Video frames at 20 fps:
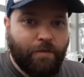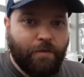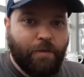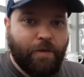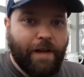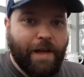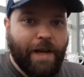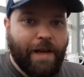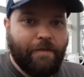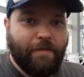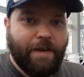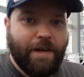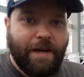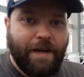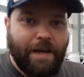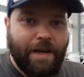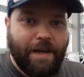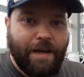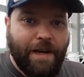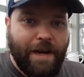We'll have a
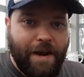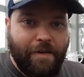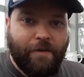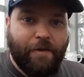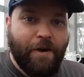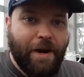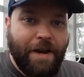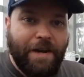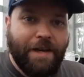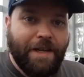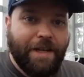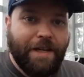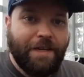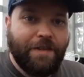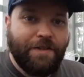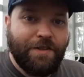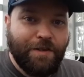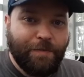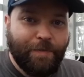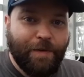
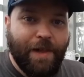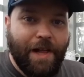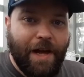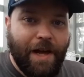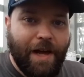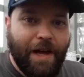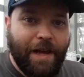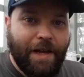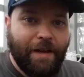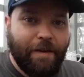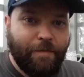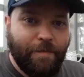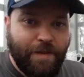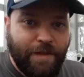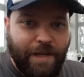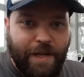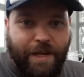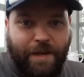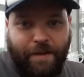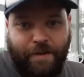never-ending supply of
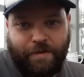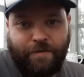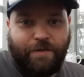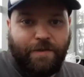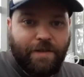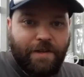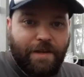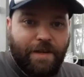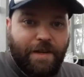potatoes.